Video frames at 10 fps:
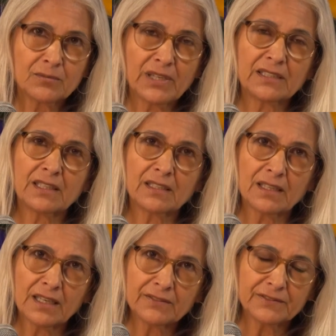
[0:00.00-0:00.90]
by that
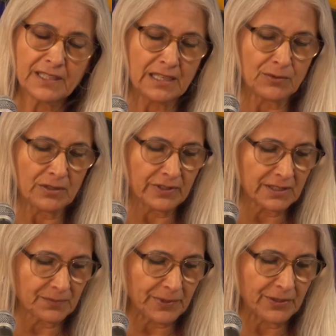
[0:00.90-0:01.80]
lifetime of
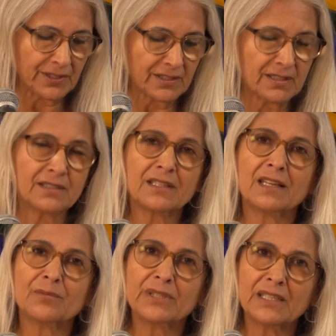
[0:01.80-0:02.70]
experiences
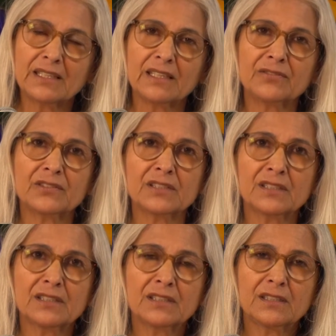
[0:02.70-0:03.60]
and beliefs
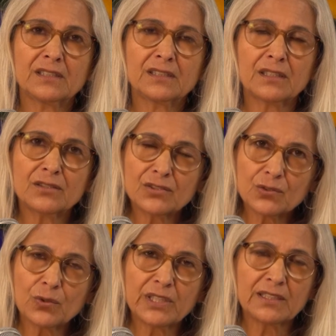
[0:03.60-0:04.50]
that's
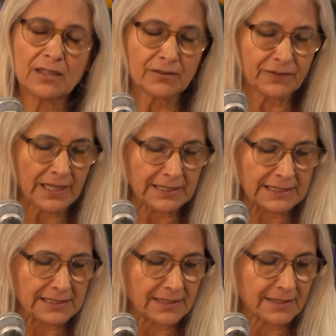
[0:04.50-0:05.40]
stored in our
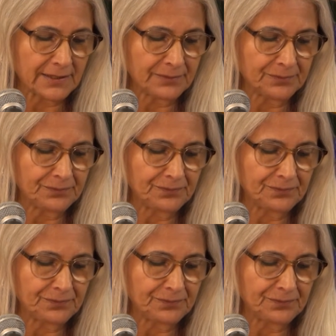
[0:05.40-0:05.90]
filing system.